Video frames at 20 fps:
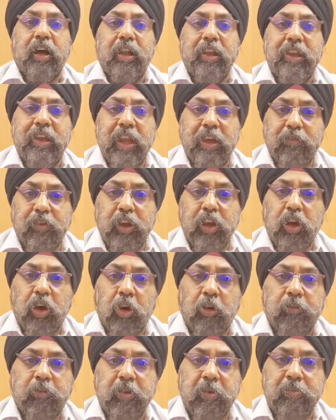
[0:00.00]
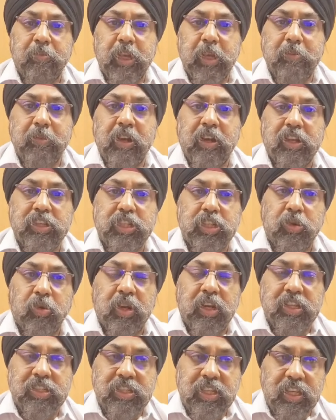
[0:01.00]
level of minimal
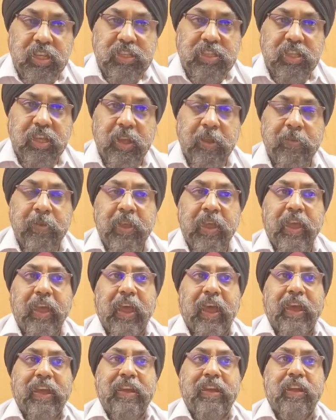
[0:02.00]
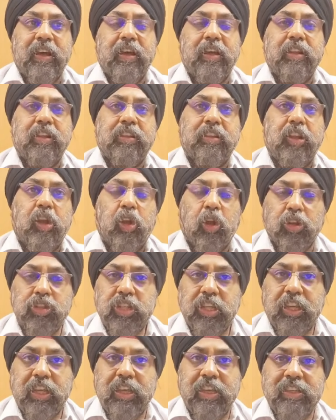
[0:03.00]
residual disease. And the
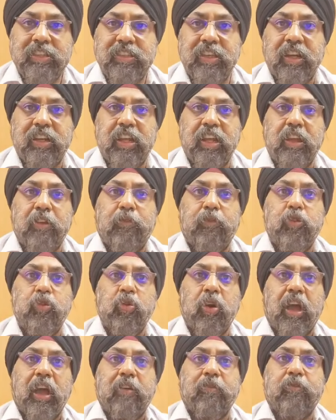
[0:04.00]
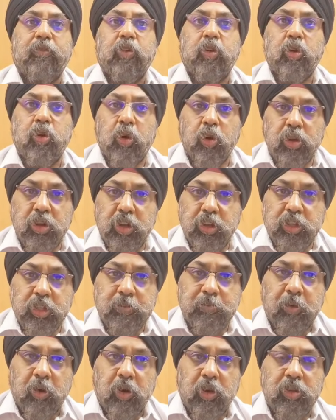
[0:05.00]
logic is that if you have good
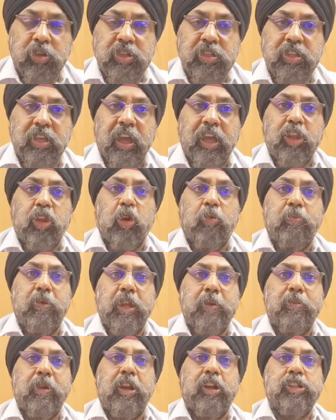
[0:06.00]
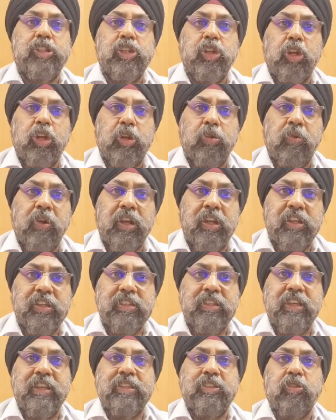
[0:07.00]
response and your minimal residual
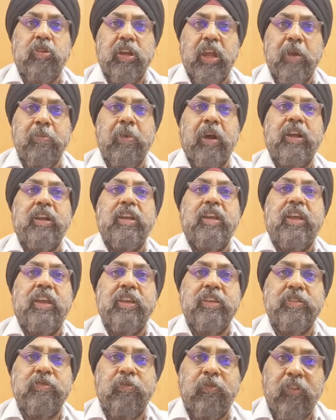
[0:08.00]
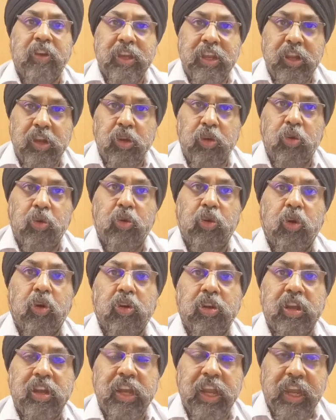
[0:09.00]
disease or MRD is very low
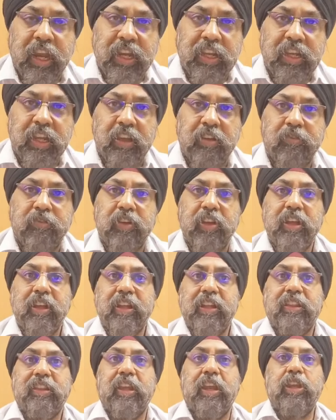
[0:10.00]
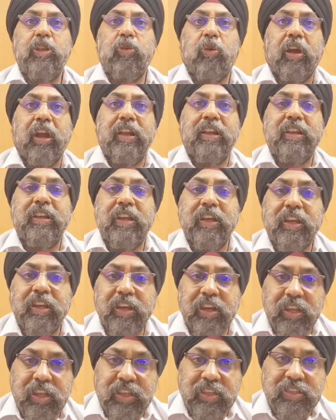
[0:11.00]
or negative, then you can
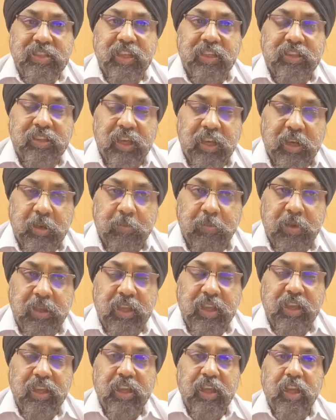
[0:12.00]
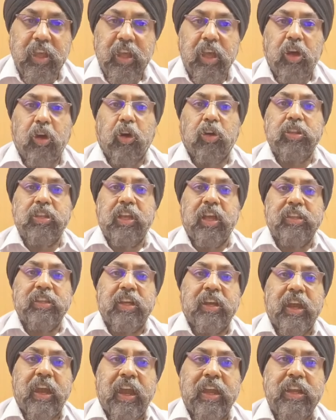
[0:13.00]
decrease the therapy. On the
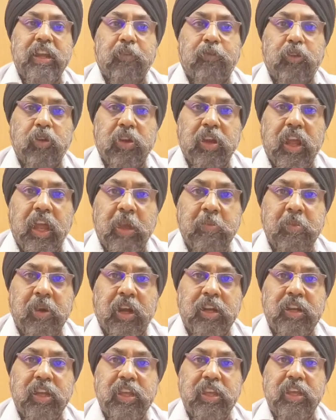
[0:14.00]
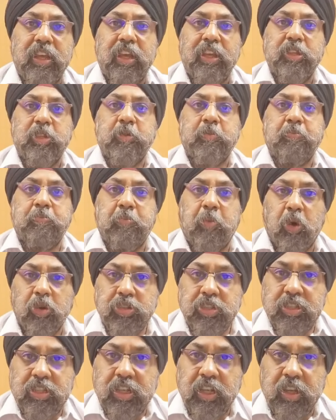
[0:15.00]
other hand, if your MRD is
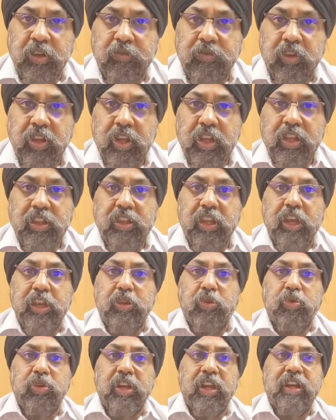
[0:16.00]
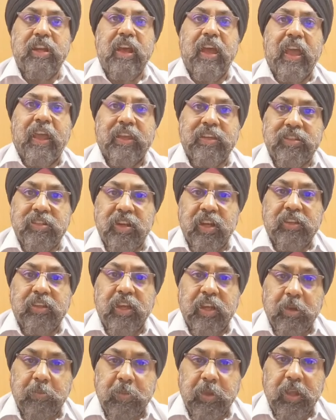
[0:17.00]
positive, then you need extra
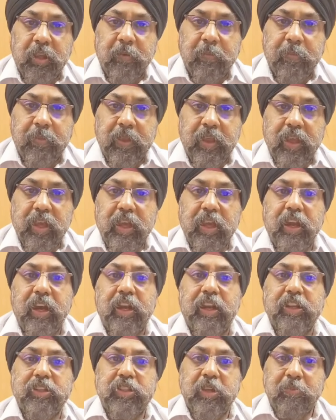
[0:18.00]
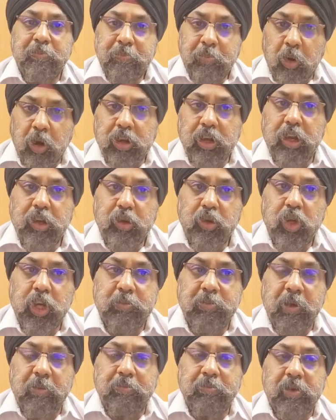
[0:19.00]
therapy. It is important to
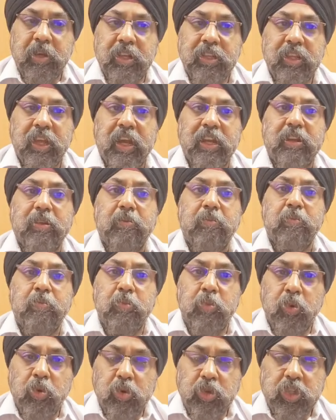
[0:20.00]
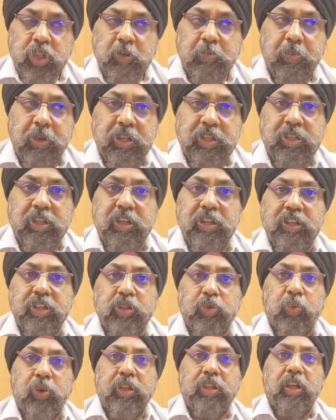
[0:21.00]
remember that most
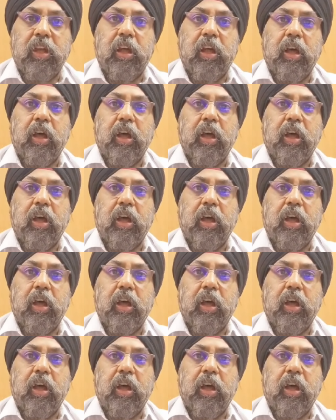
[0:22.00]
patients with